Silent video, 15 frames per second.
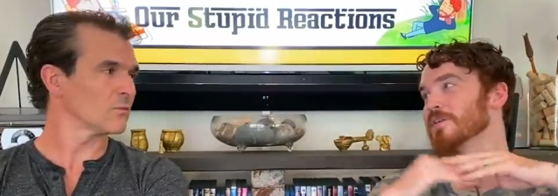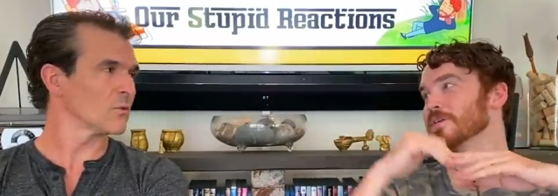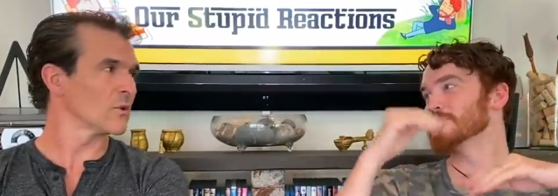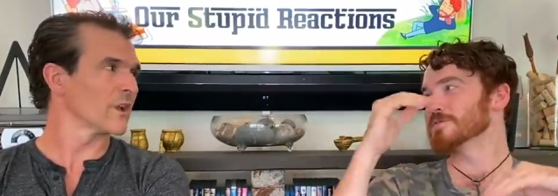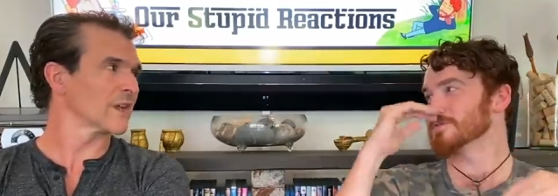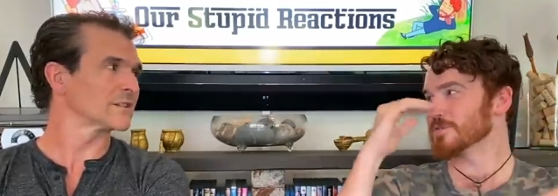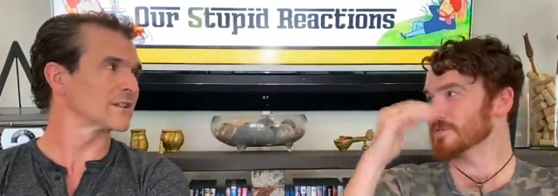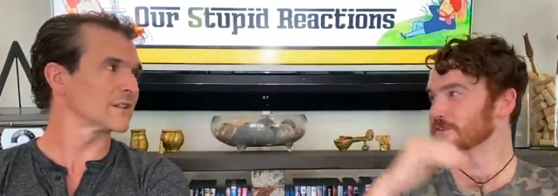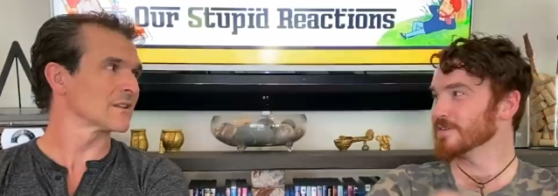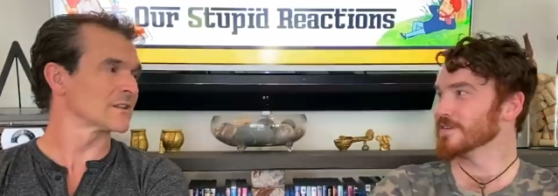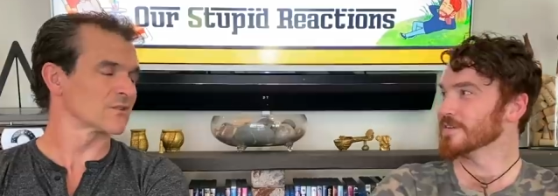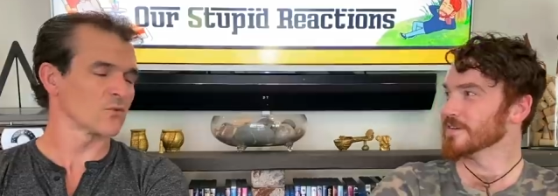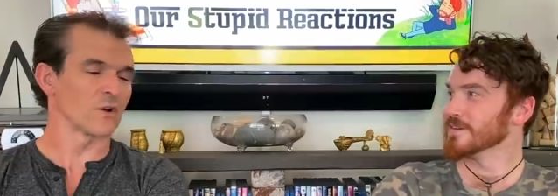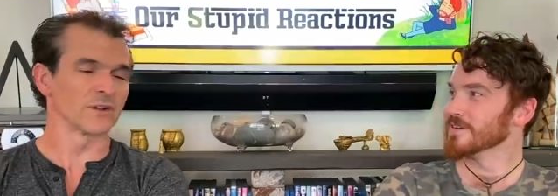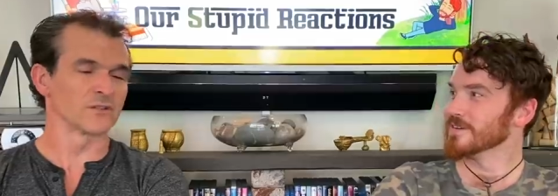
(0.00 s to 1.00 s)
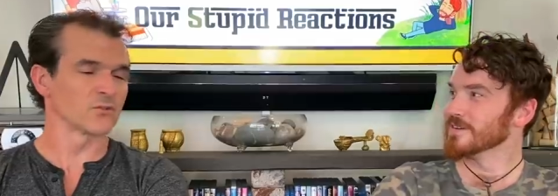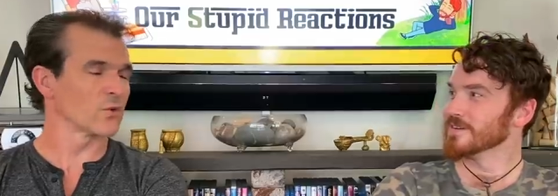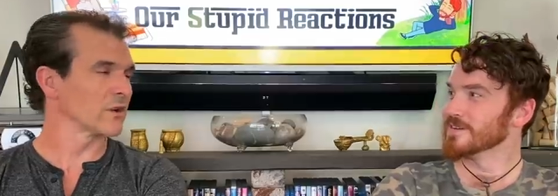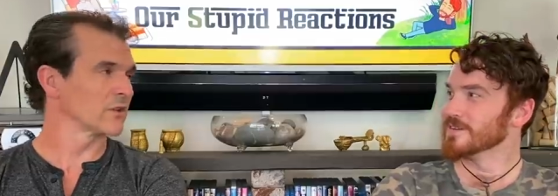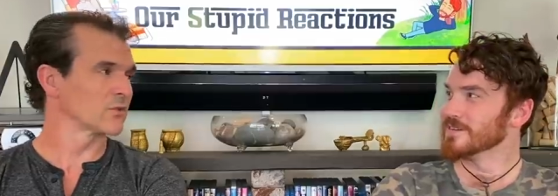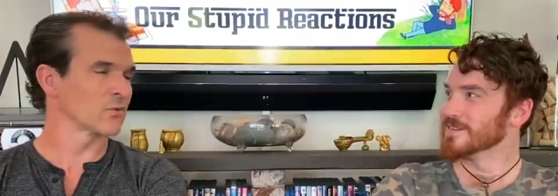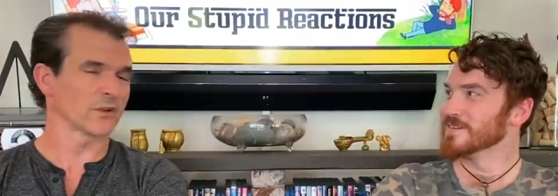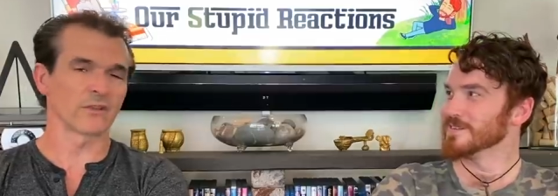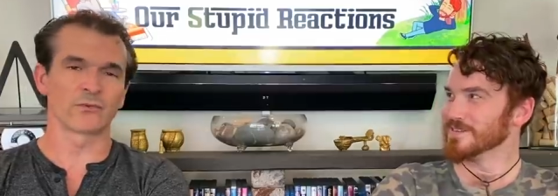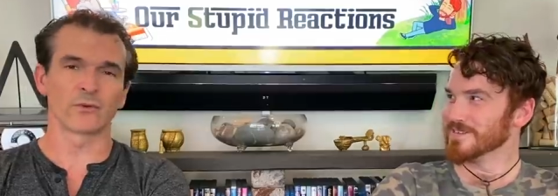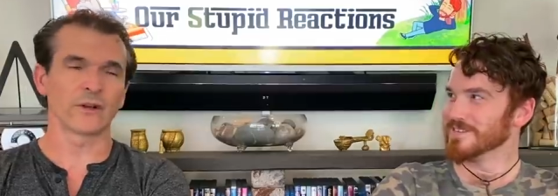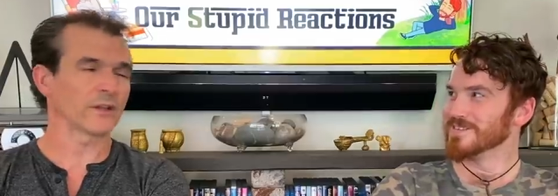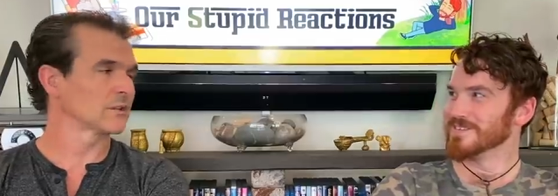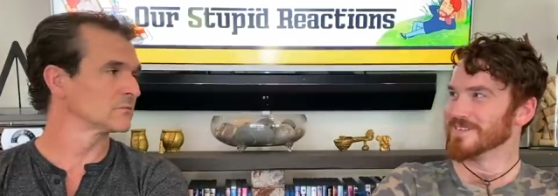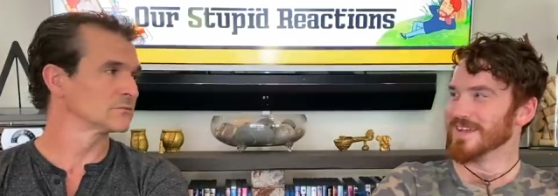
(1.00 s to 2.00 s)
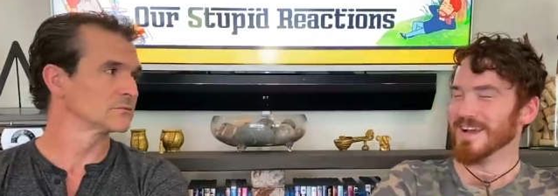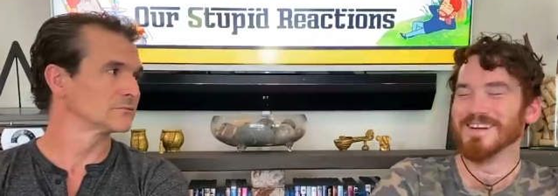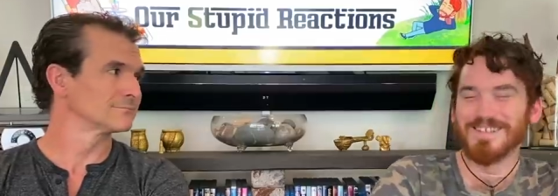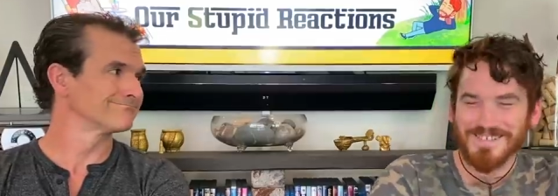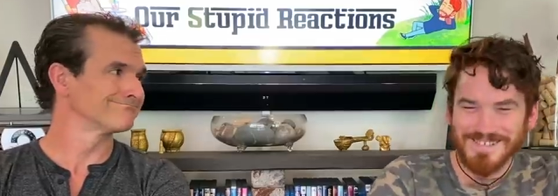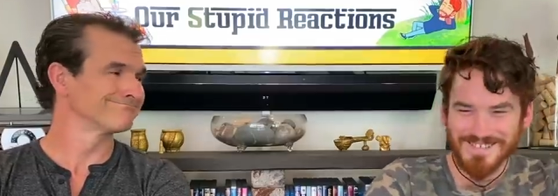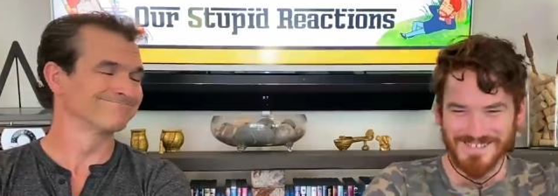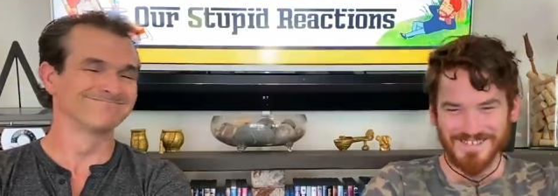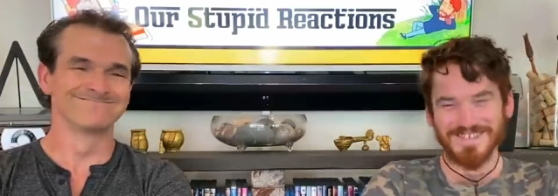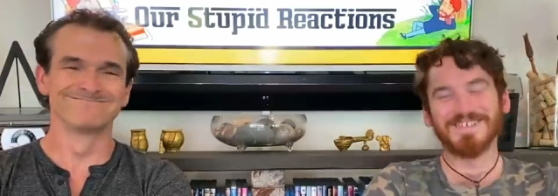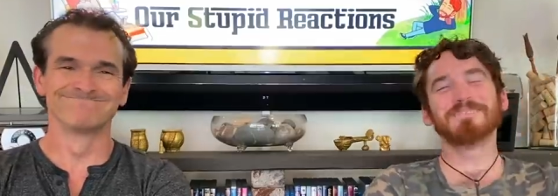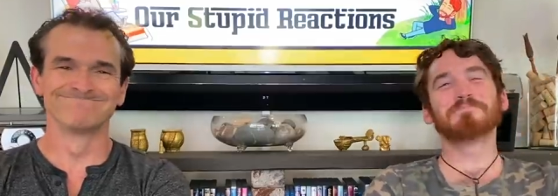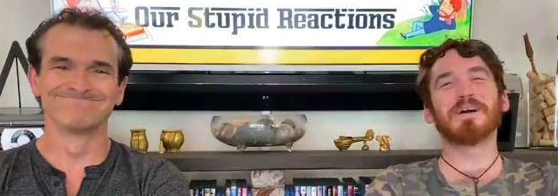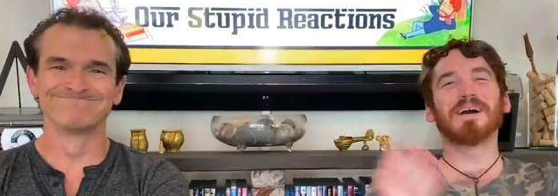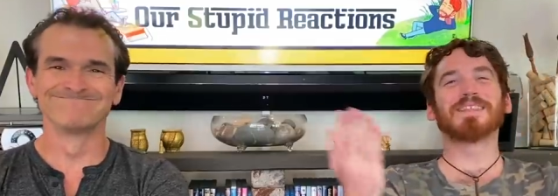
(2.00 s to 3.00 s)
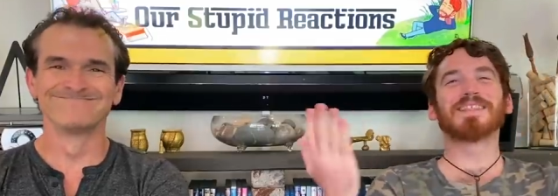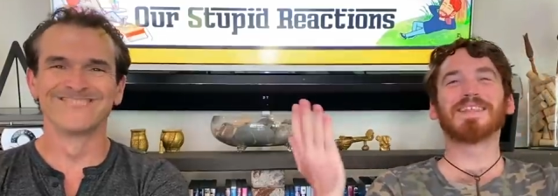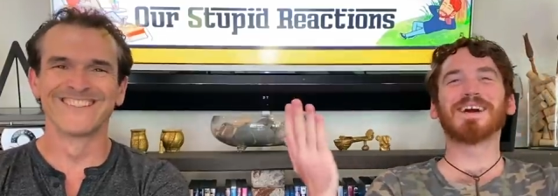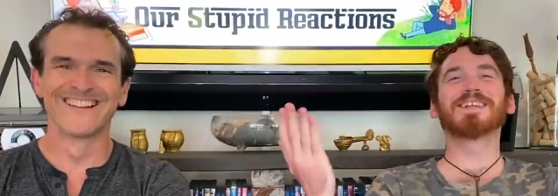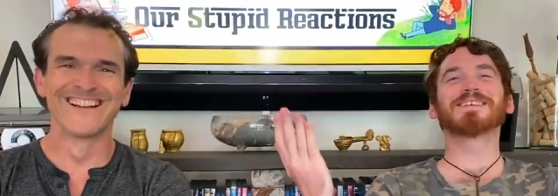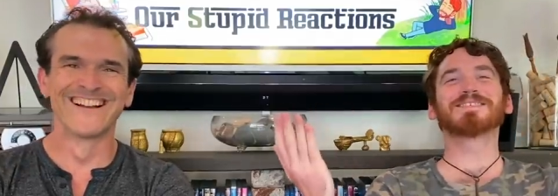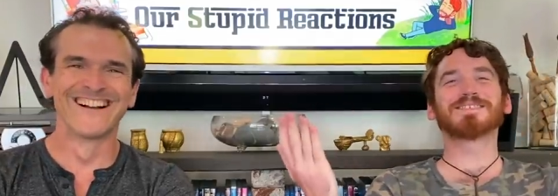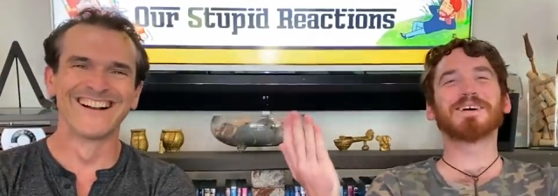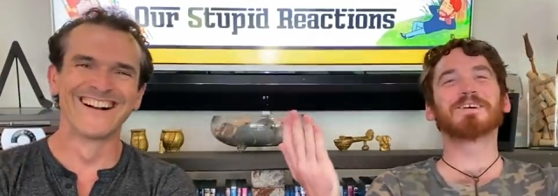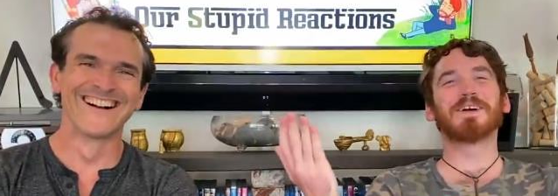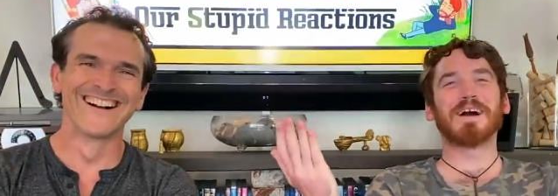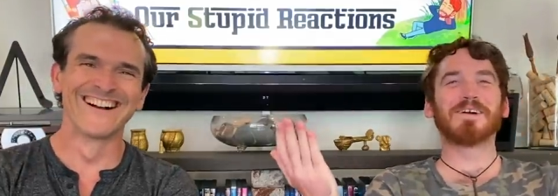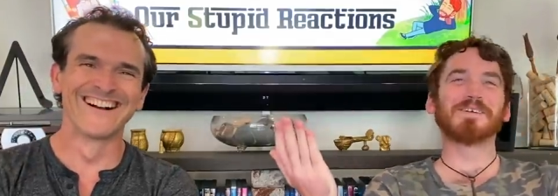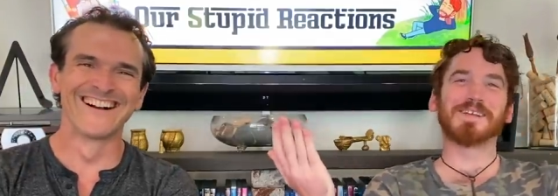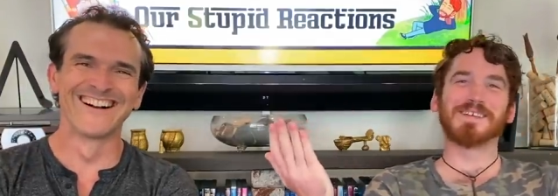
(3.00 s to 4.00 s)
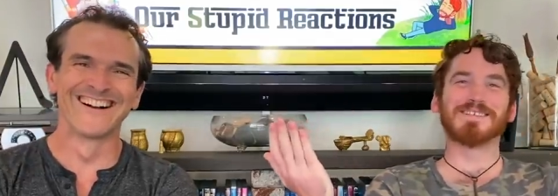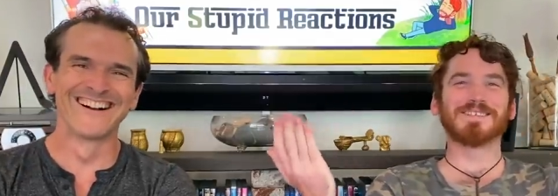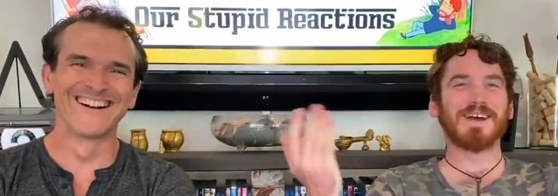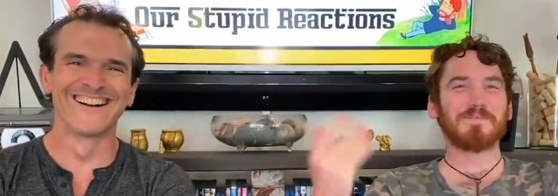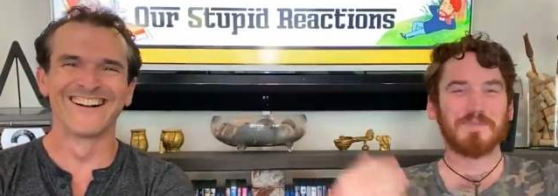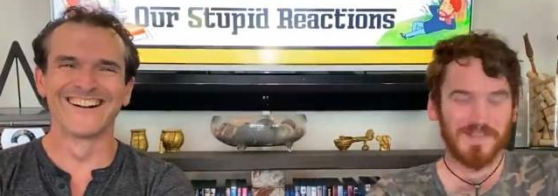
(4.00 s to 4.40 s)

Speaker 1: We'll get to this one in 2023. Yeah.
Speaker 2: But let us know how it is down